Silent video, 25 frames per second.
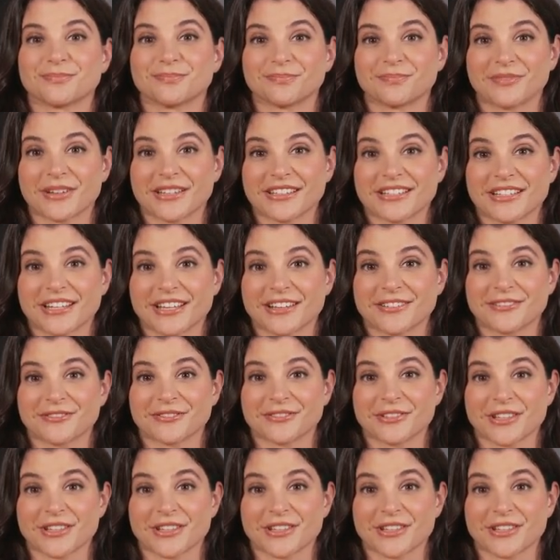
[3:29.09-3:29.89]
Visit